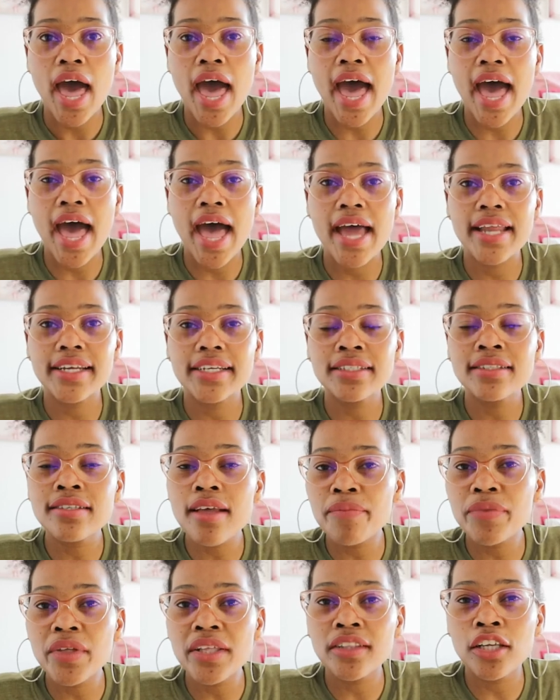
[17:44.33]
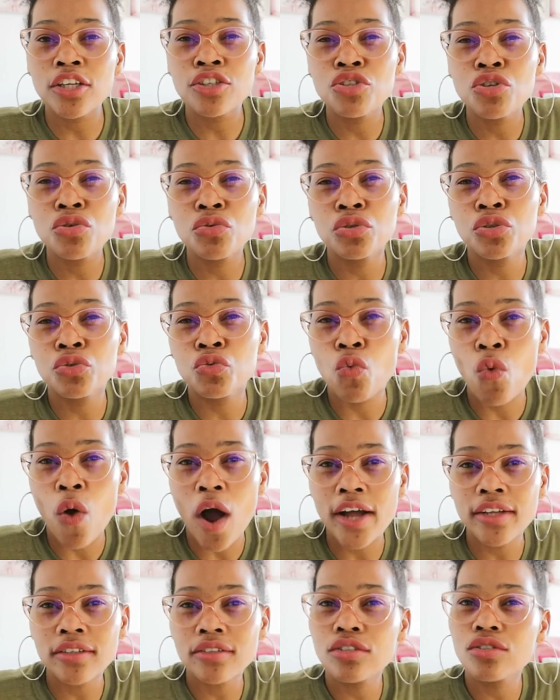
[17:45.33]
and it's something that you would
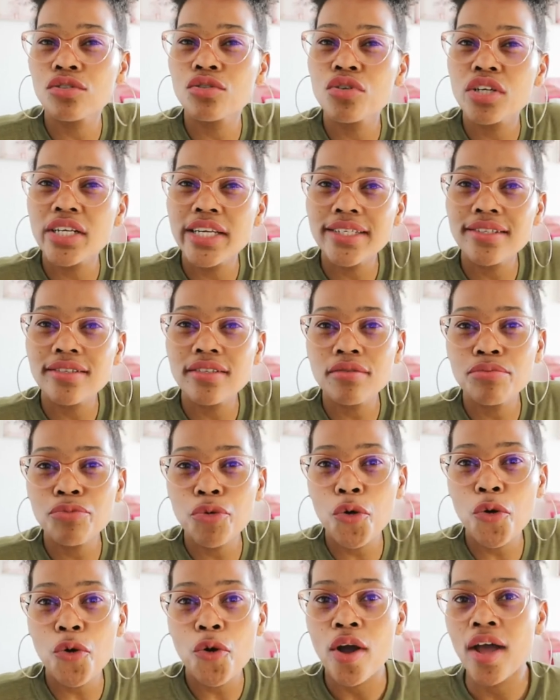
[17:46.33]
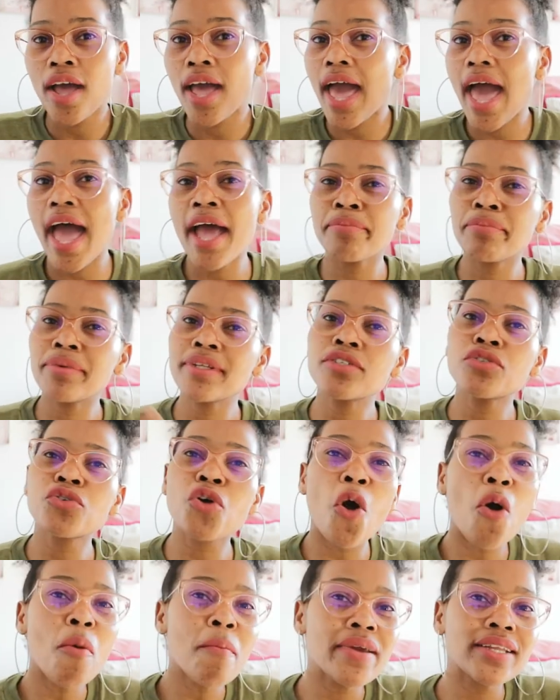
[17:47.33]
want to listen more and please
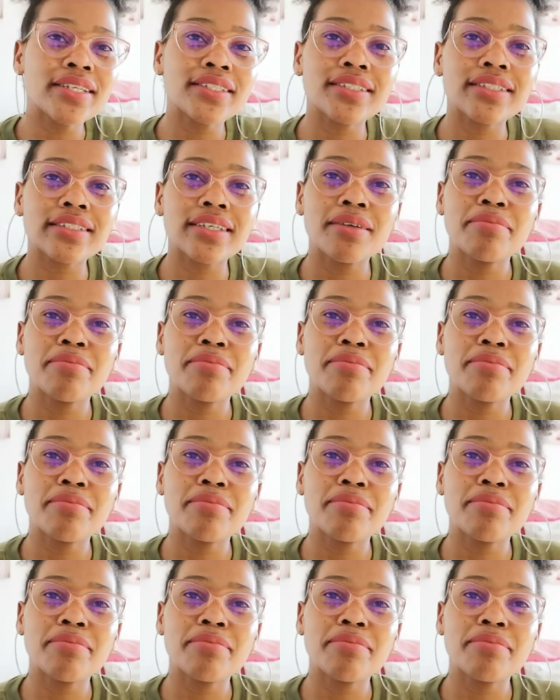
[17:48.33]
comment